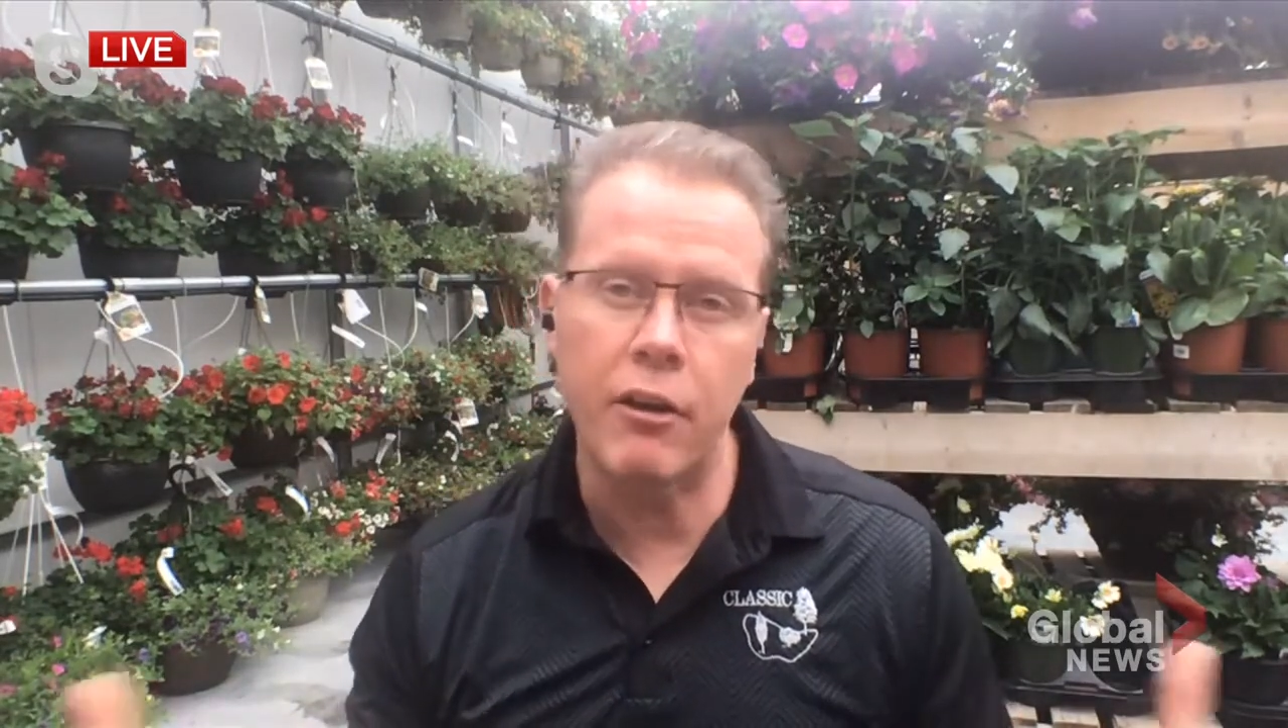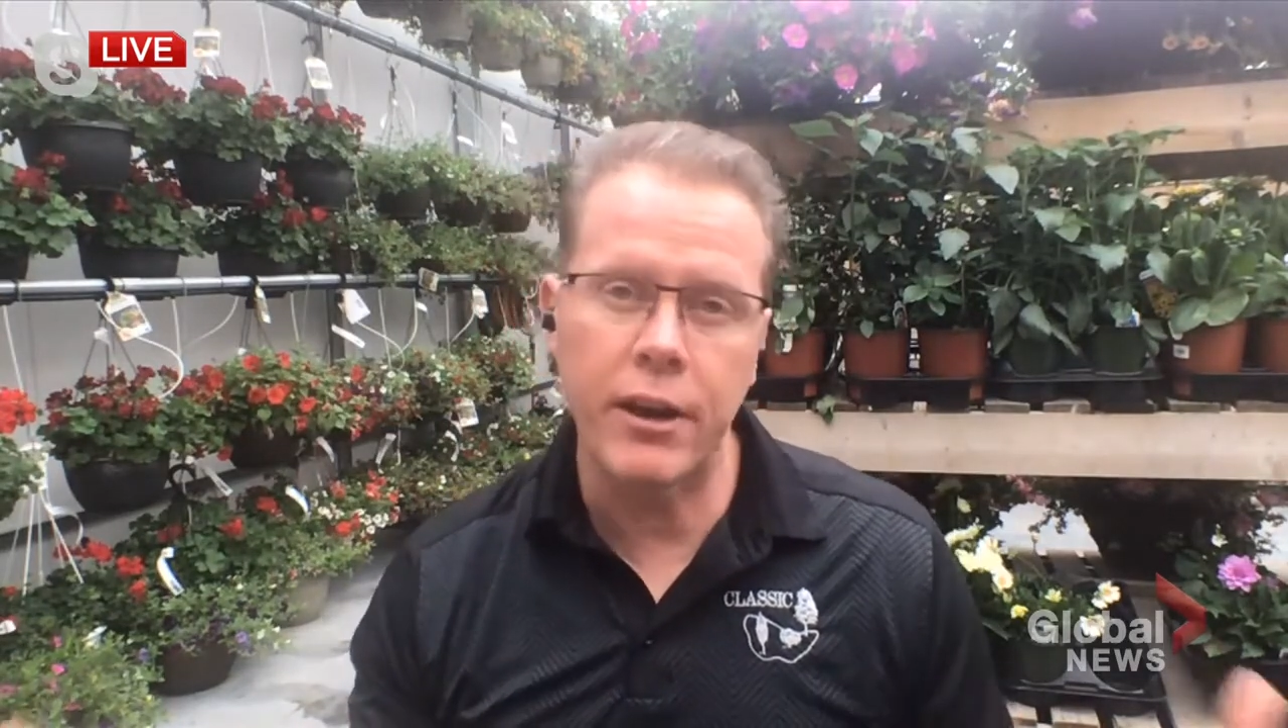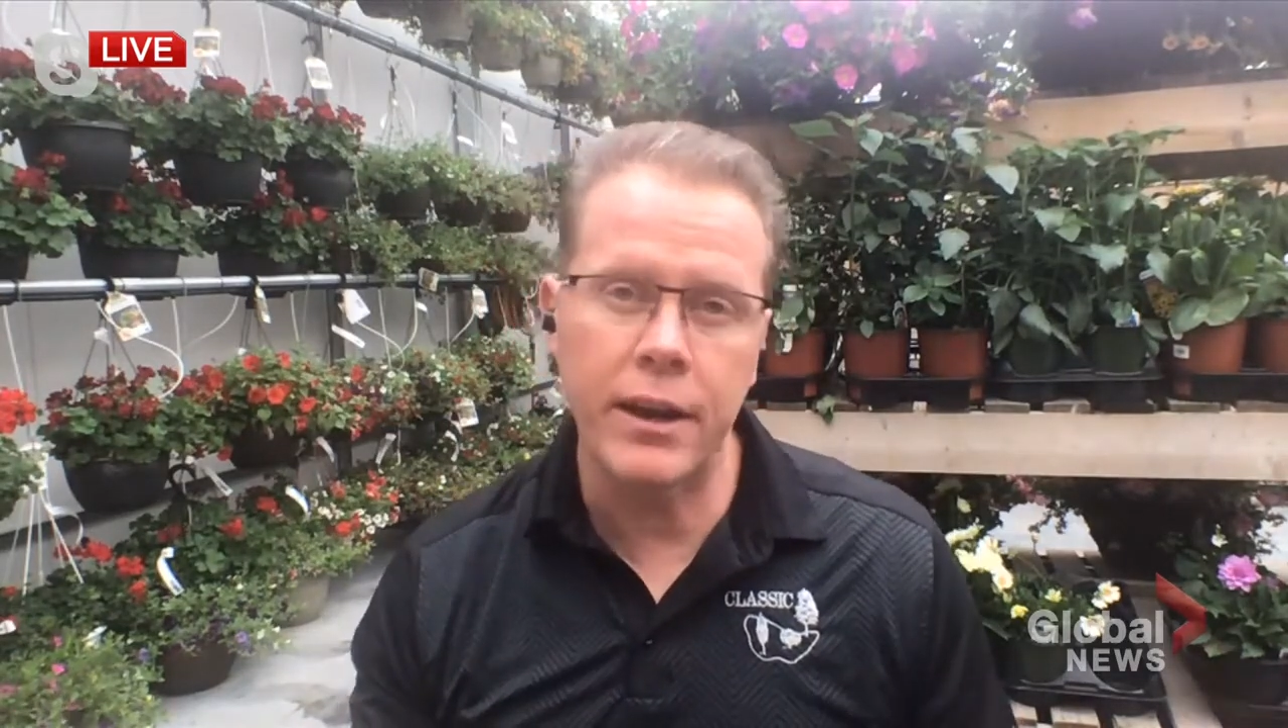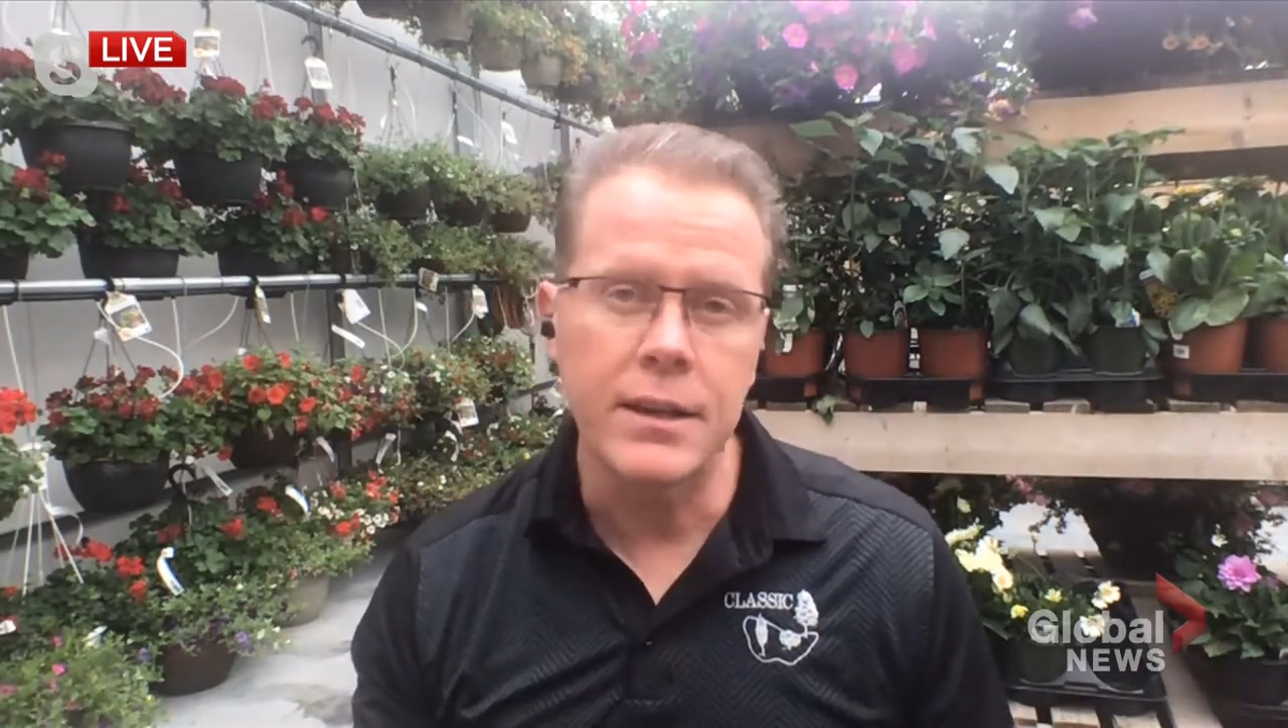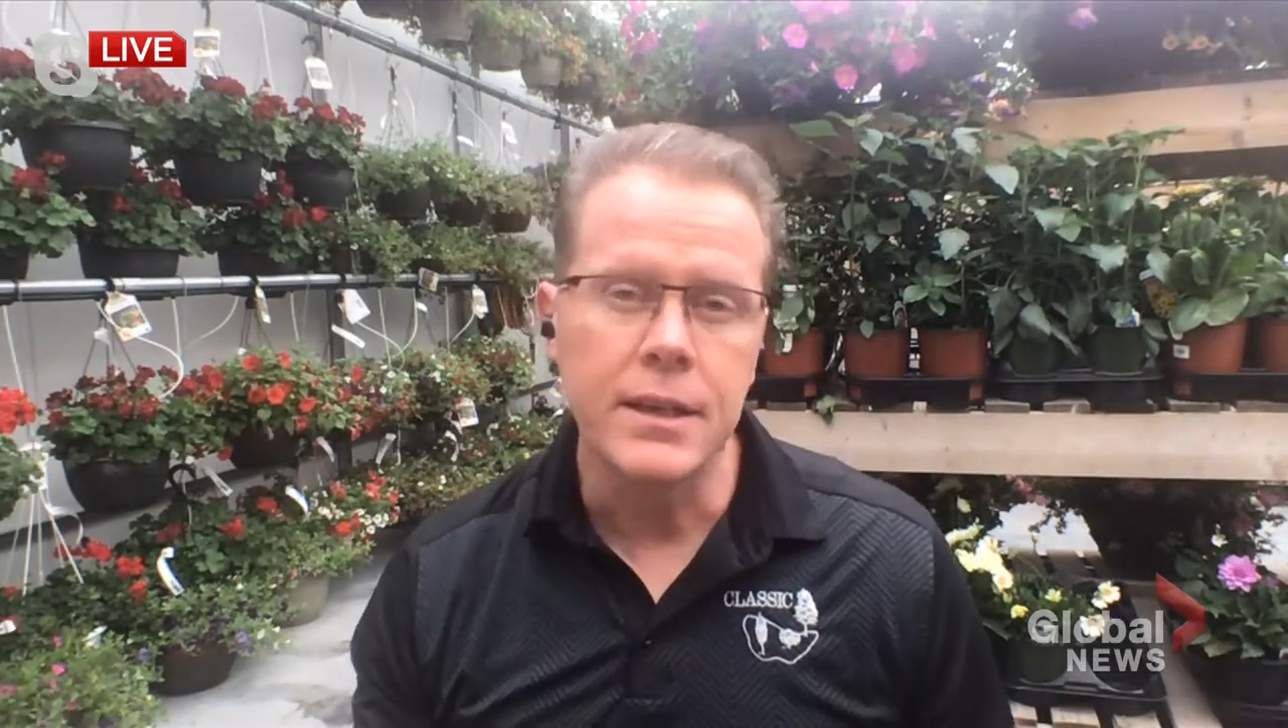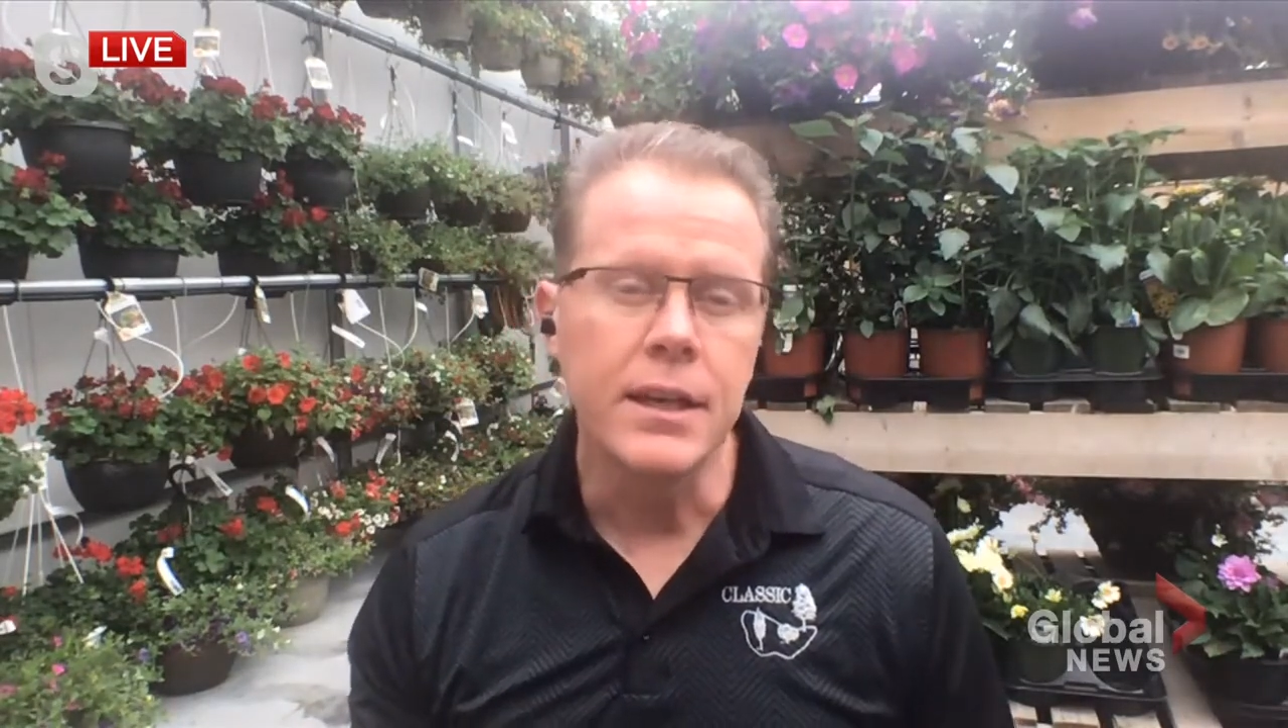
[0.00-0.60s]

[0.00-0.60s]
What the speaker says: area,